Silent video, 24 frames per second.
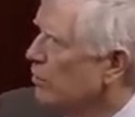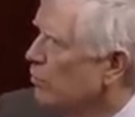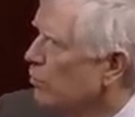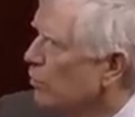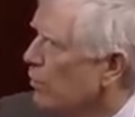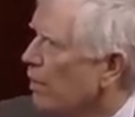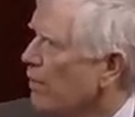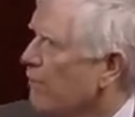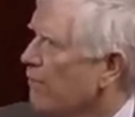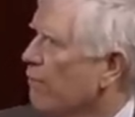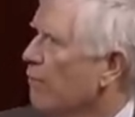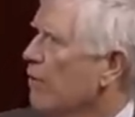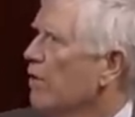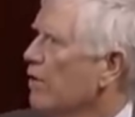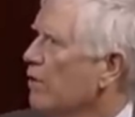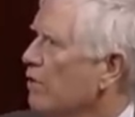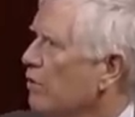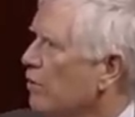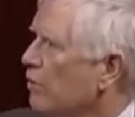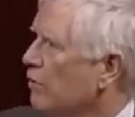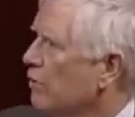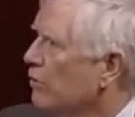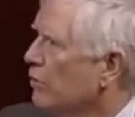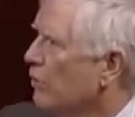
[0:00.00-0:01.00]
were they free to
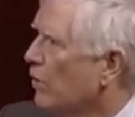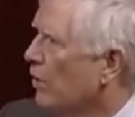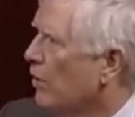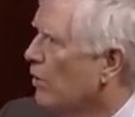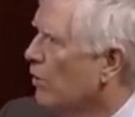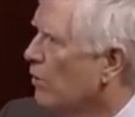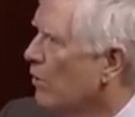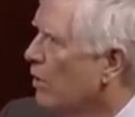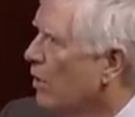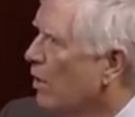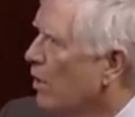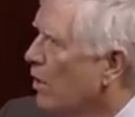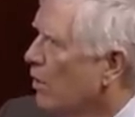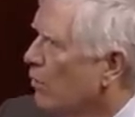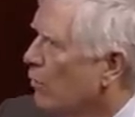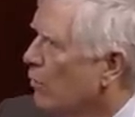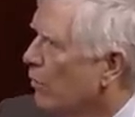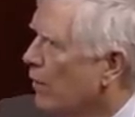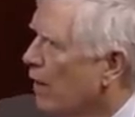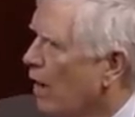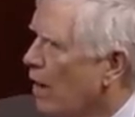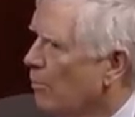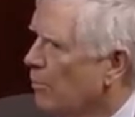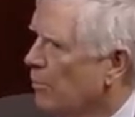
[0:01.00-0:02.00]
do so
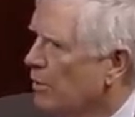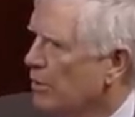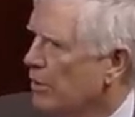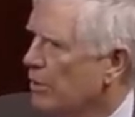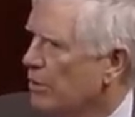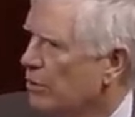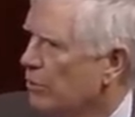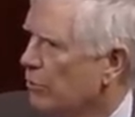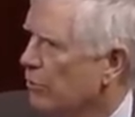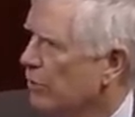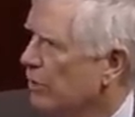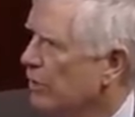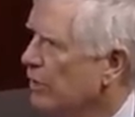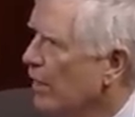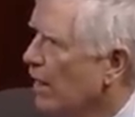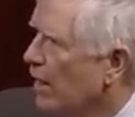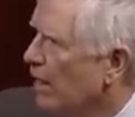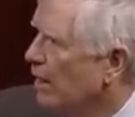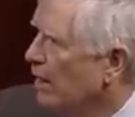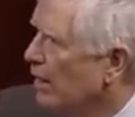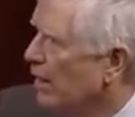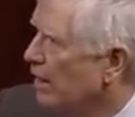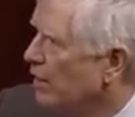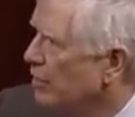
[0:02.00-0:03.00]
without potential
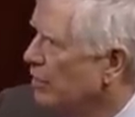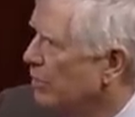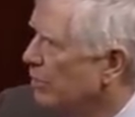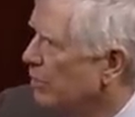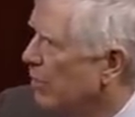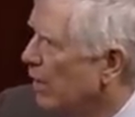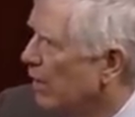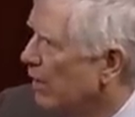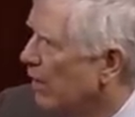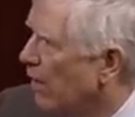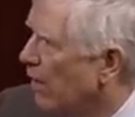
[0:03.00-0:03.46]
retaliation by the